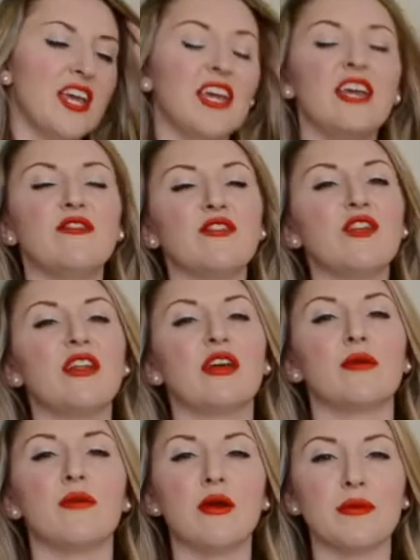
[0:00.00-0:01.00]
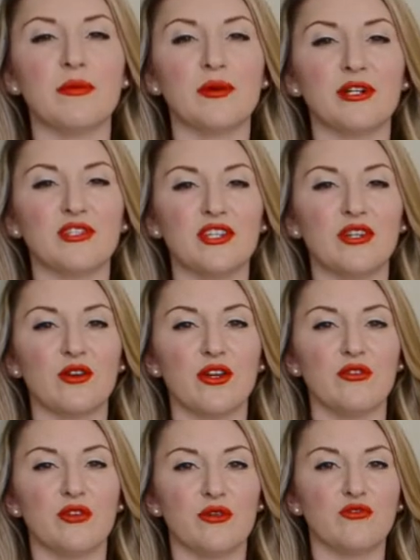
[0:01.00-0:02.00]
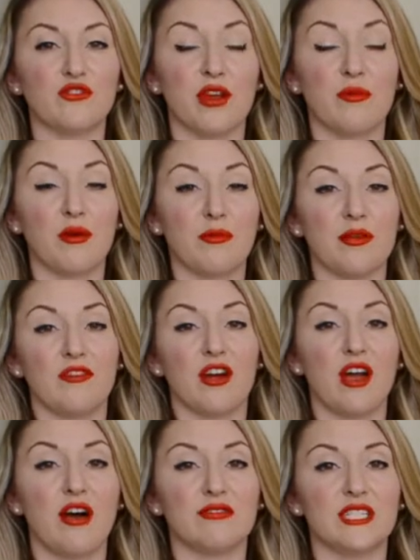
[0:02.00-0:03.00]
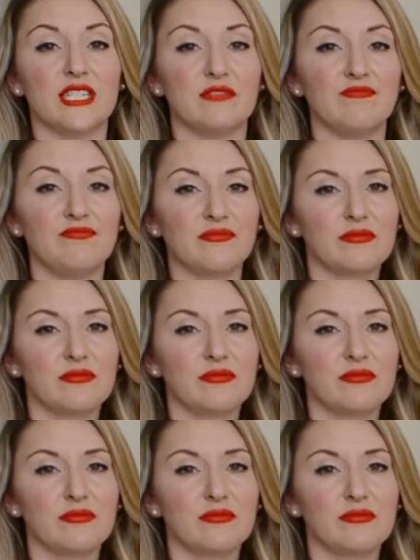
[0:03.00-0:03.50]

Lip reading: if you're not like a bourbon person or you don't drink bourbon very often,